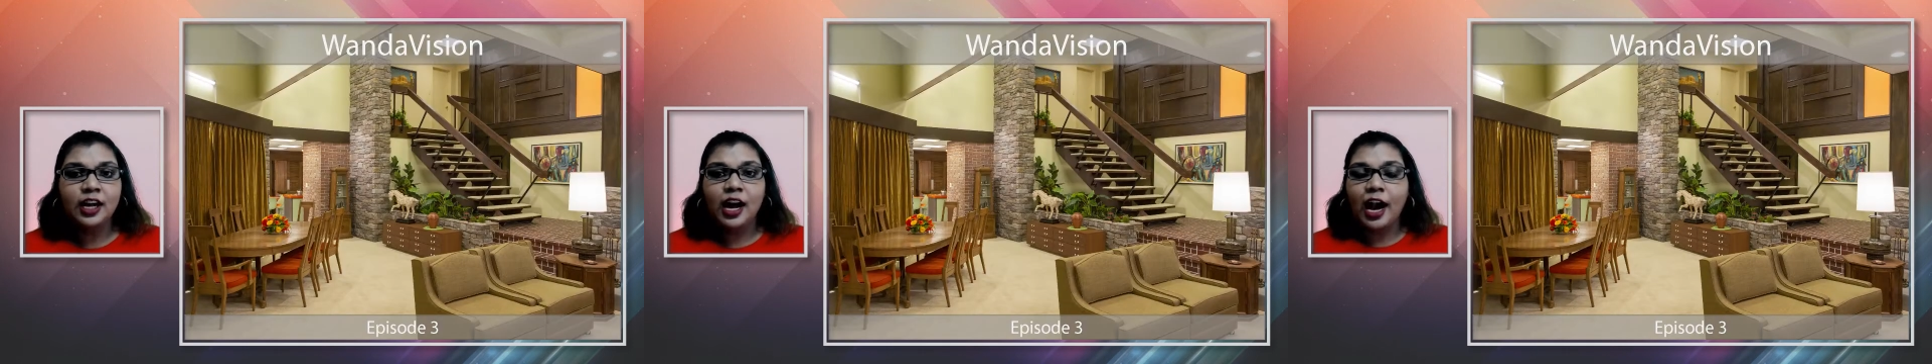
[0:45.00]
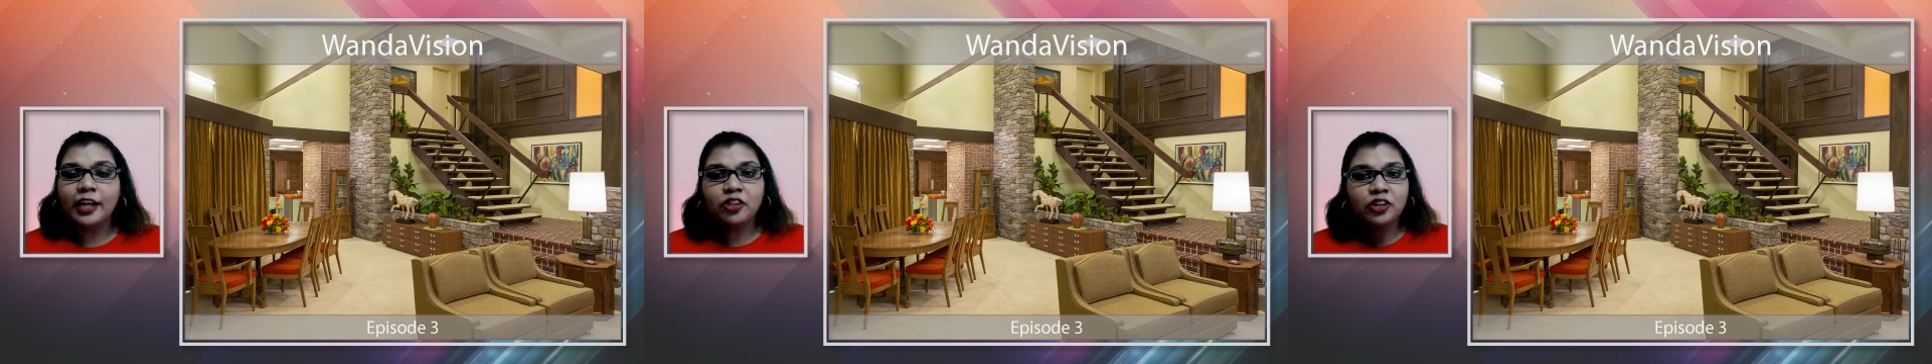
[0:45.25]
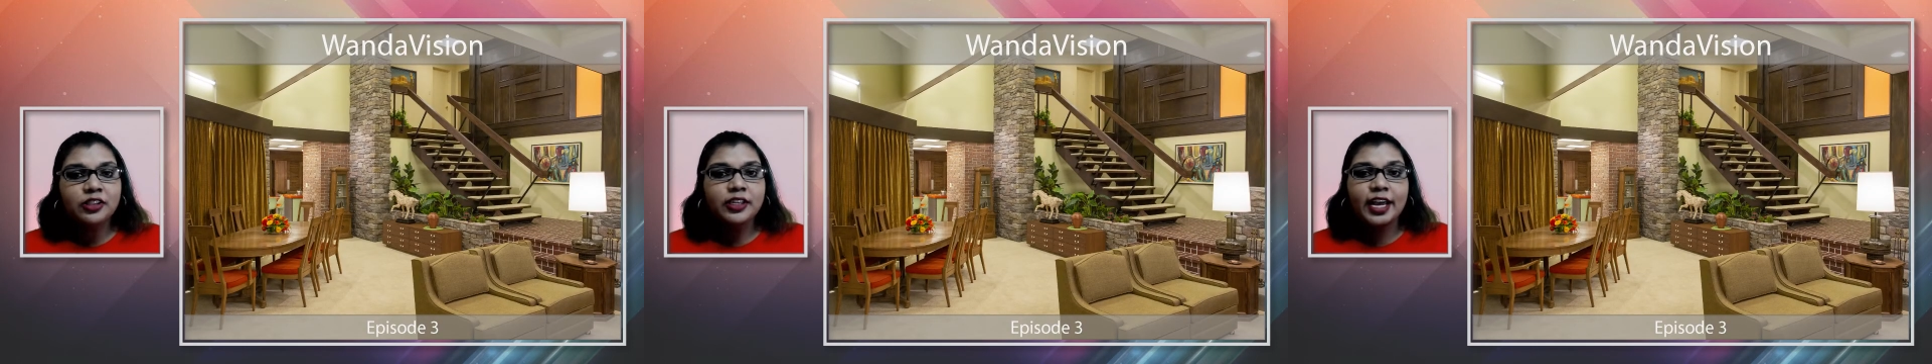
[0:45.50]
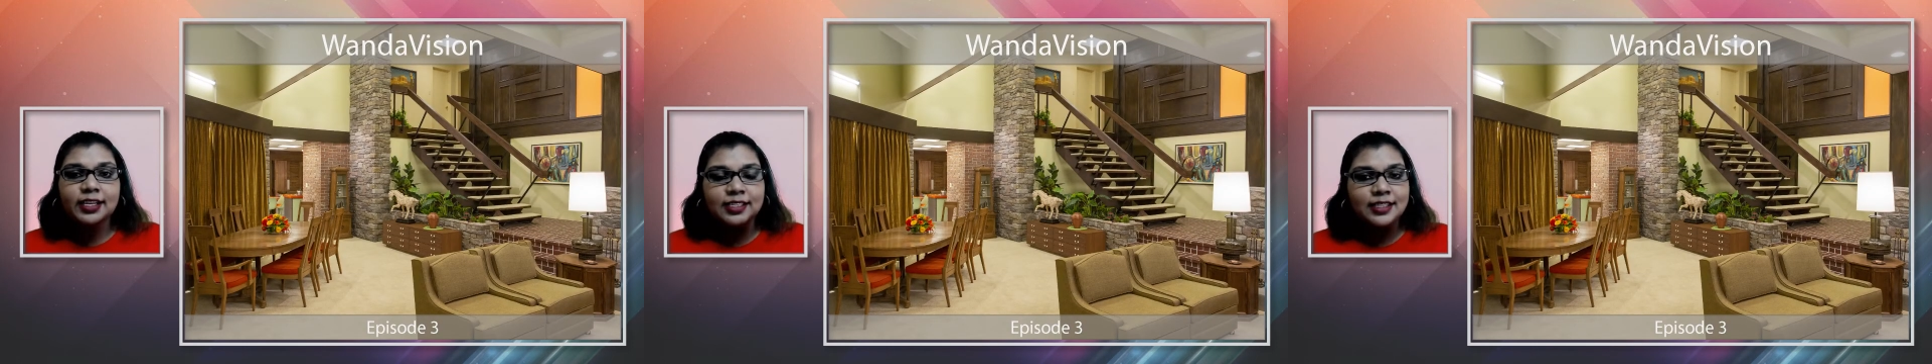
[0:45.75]
I thought the
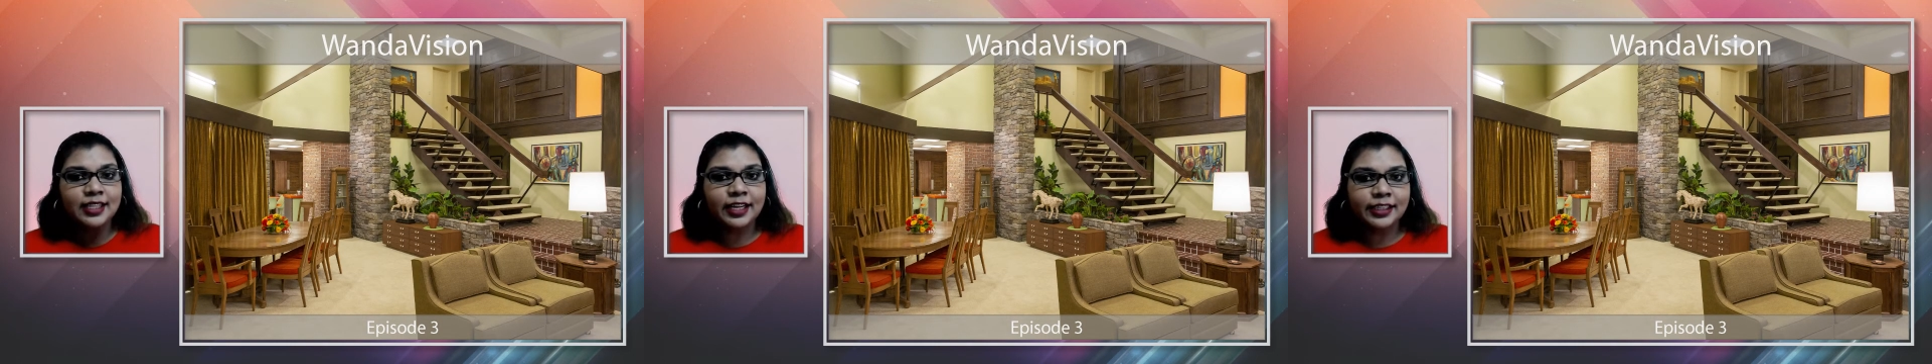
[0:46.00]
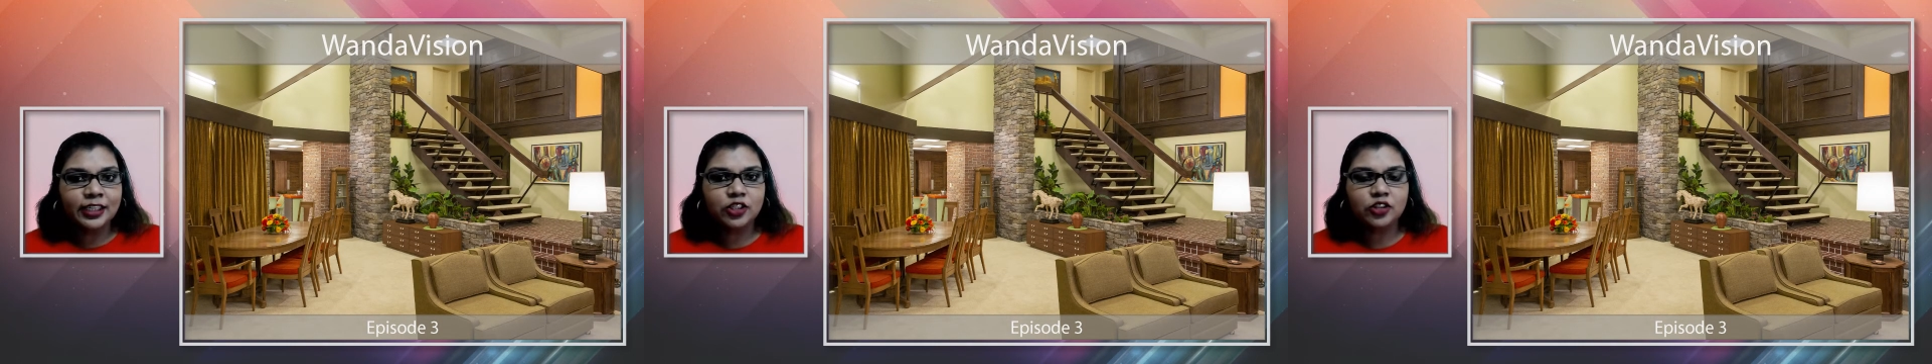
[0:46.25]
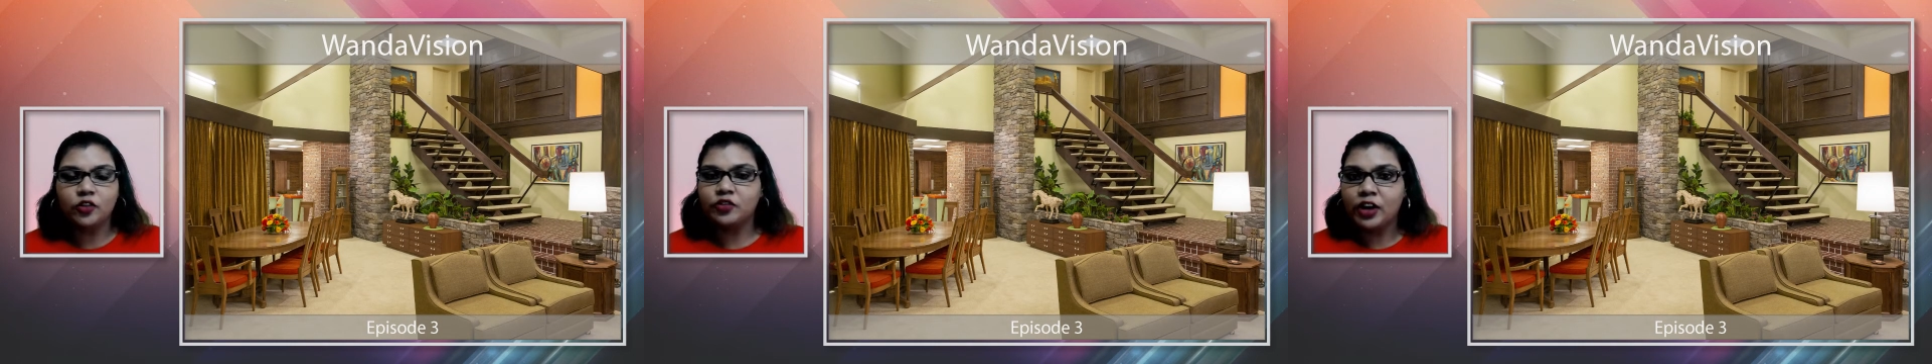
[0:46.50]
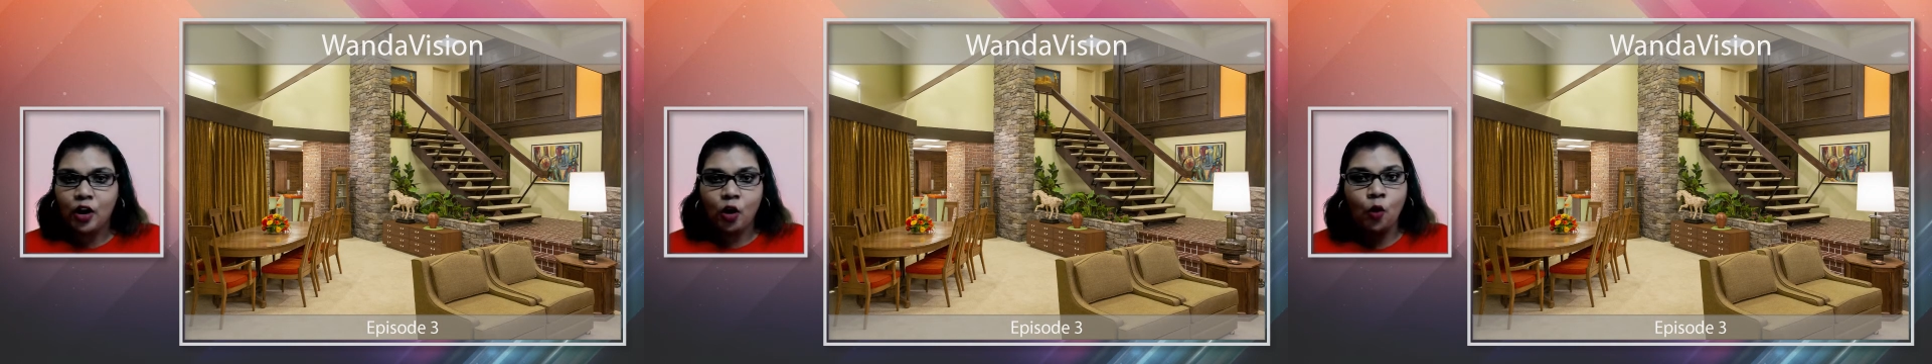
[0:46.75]
aesthetics of the
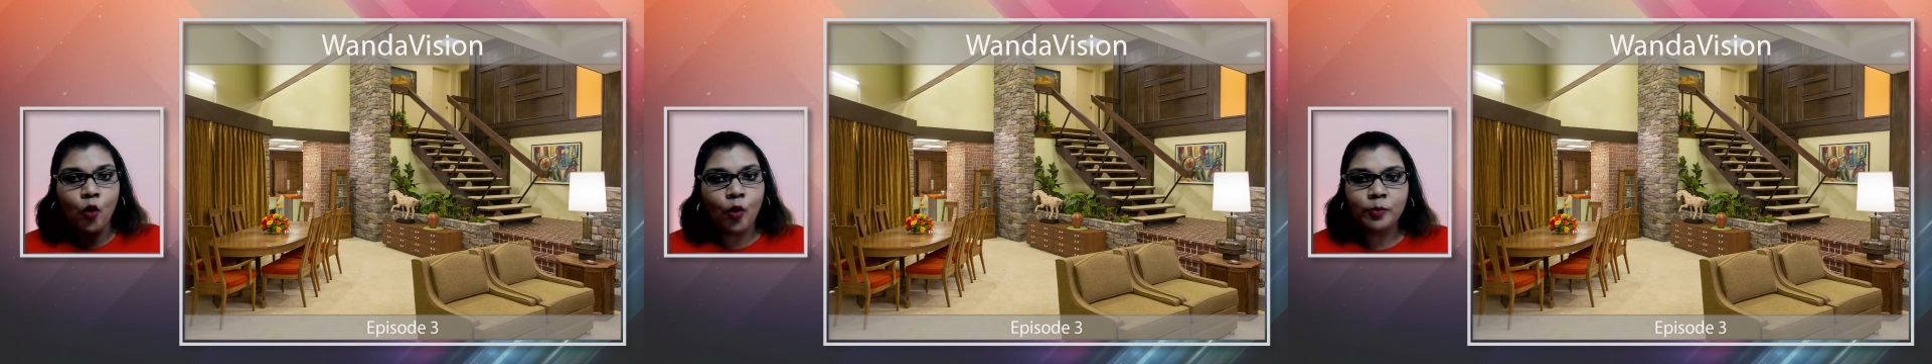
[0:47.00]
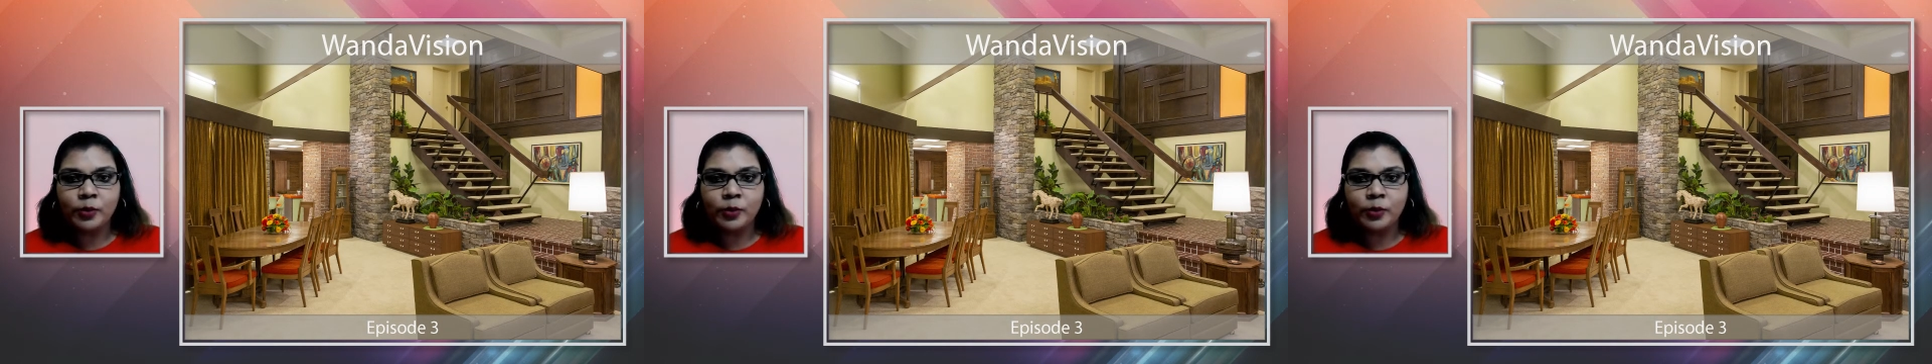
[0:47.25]
home